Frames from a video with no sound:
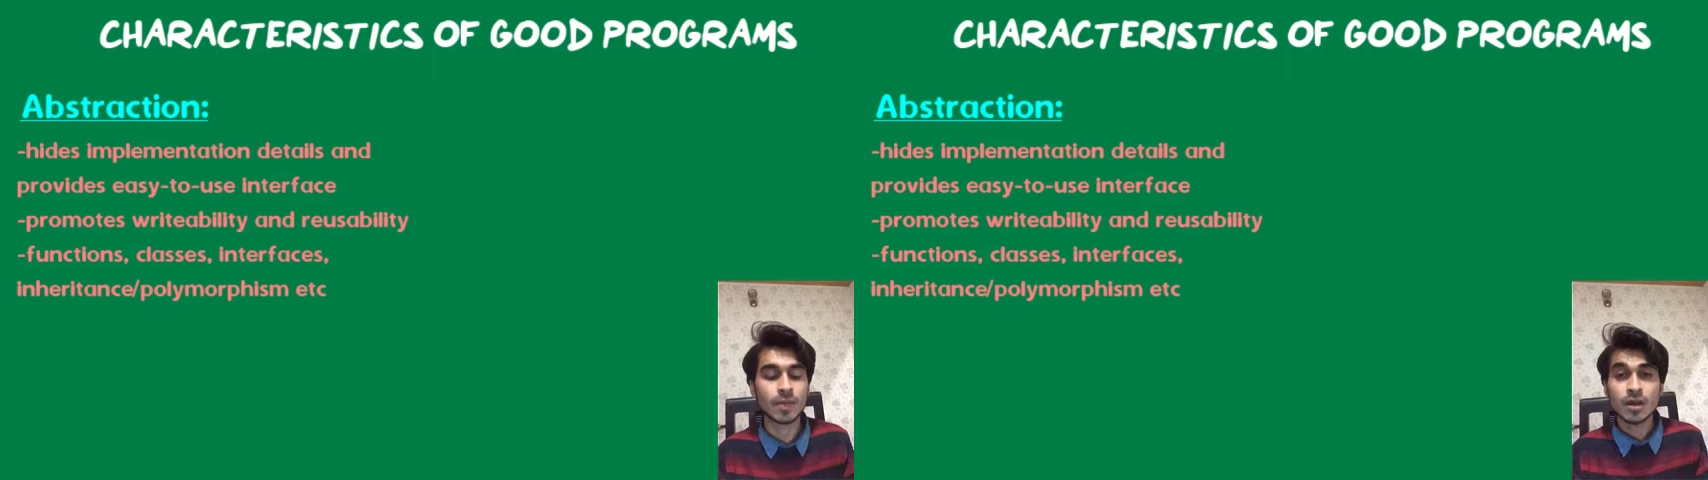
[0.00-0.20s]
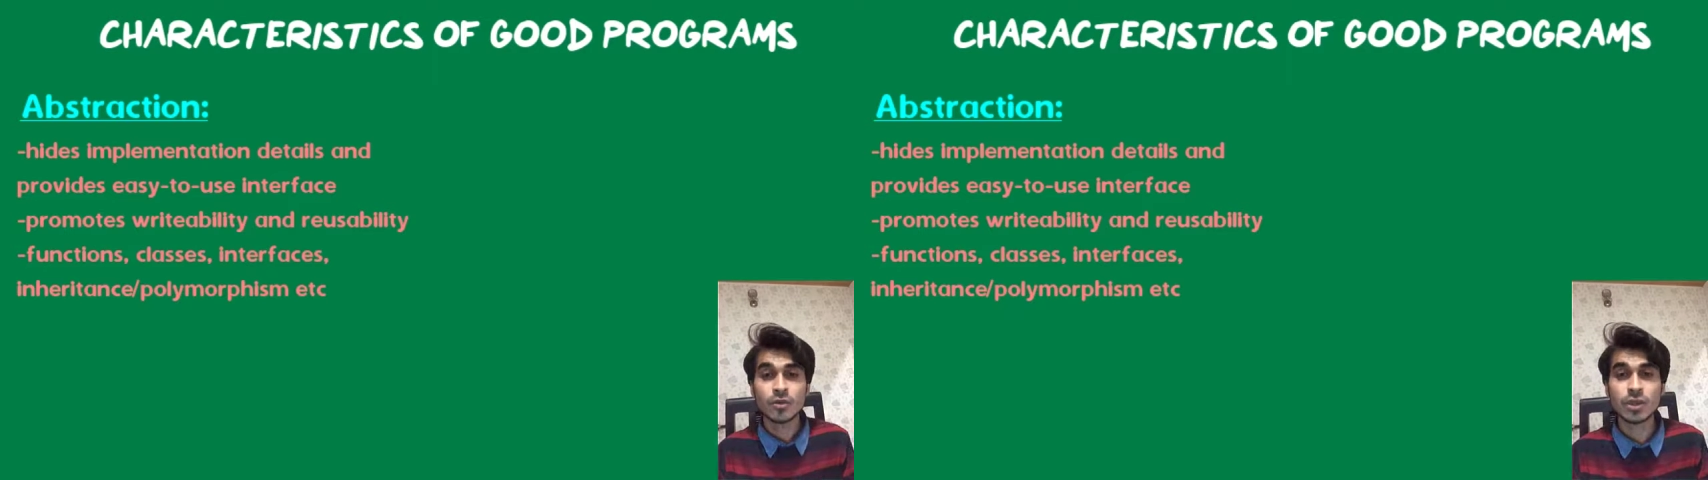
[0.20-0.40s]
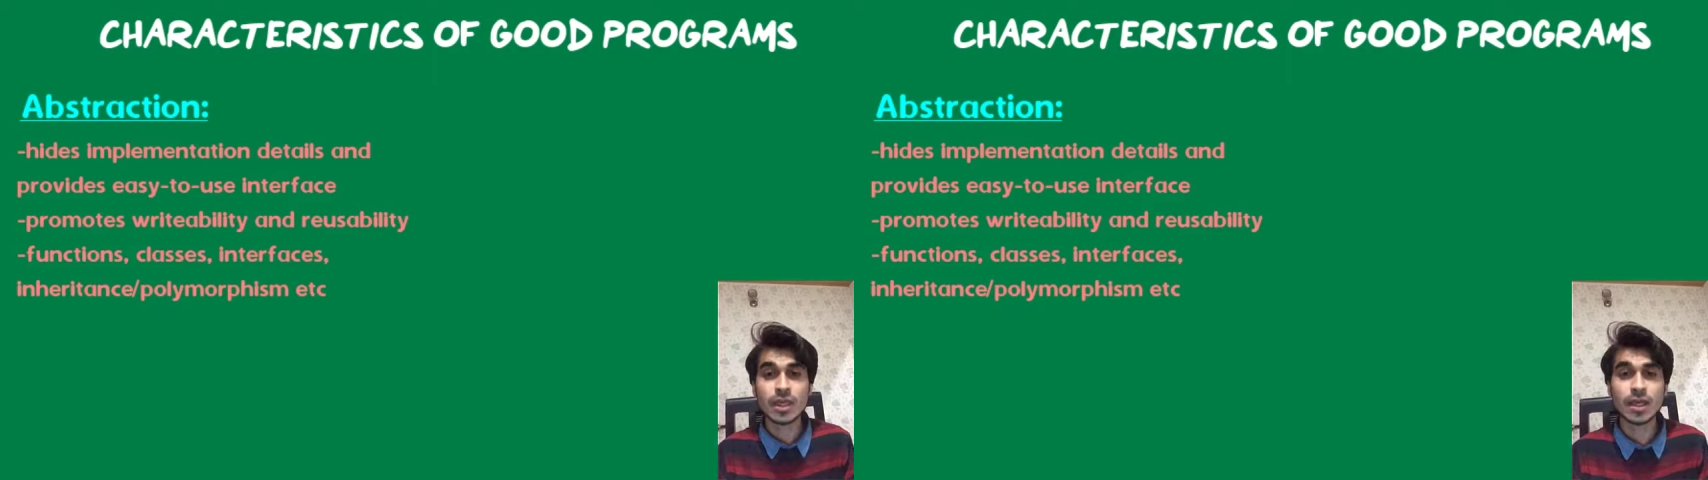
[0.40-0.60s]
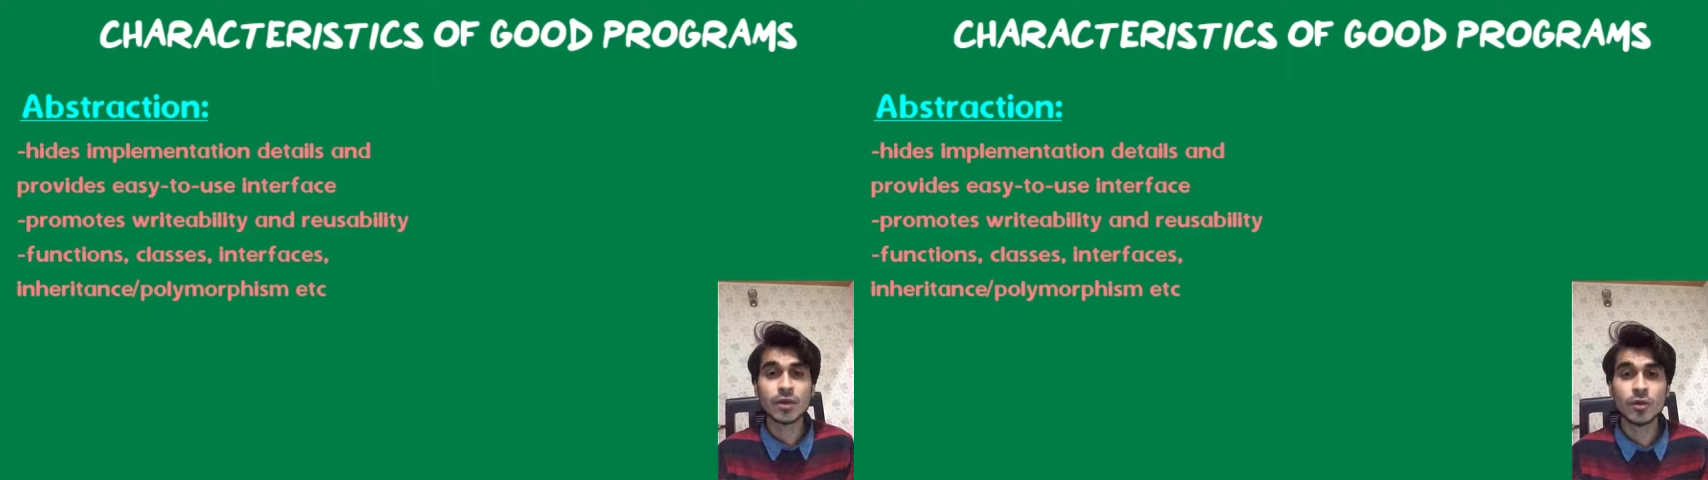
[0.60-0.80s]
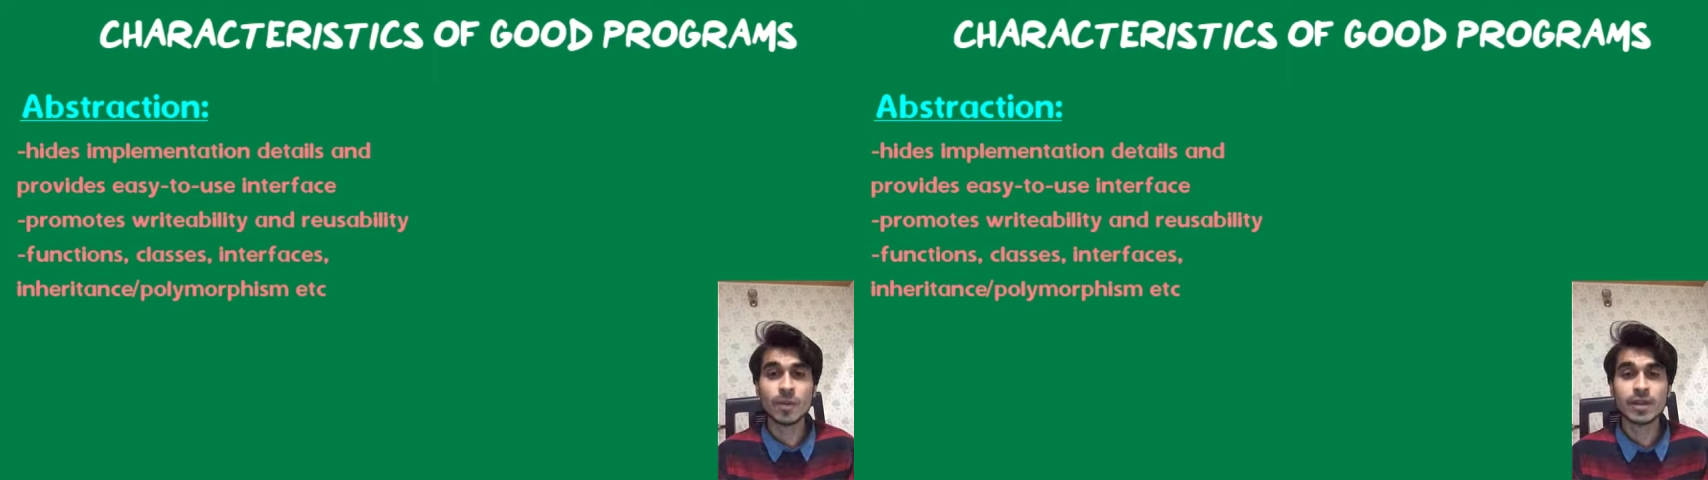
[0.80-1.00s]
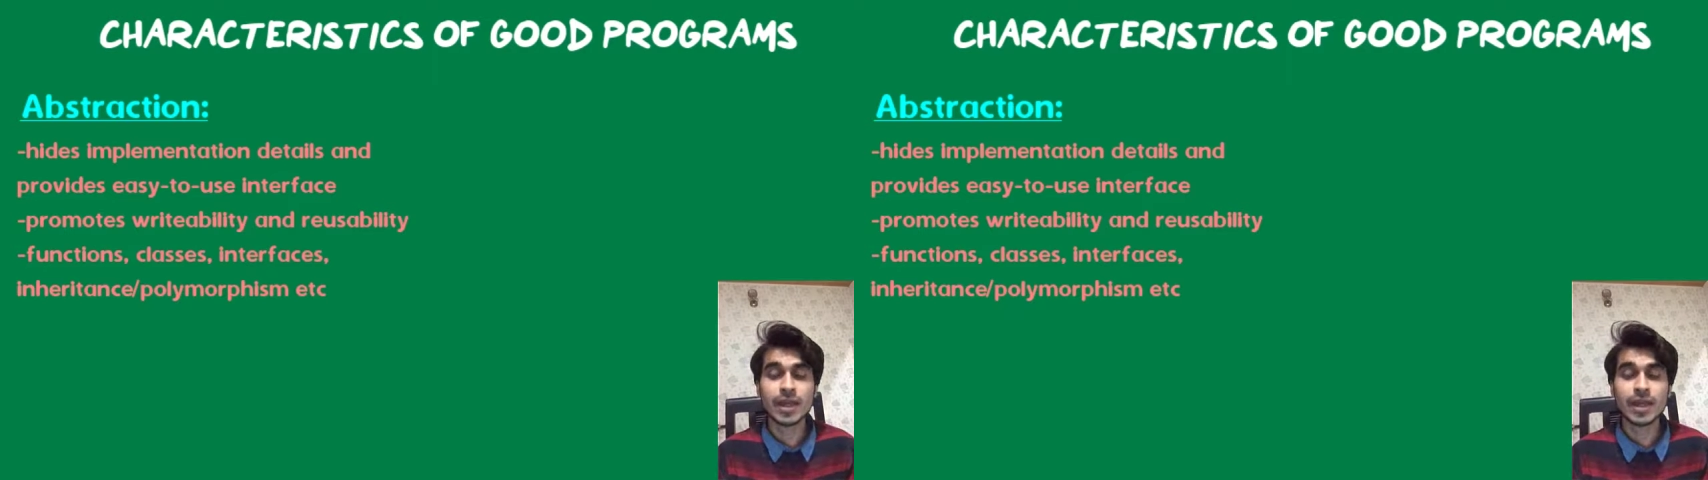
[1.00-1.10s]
So this is a topic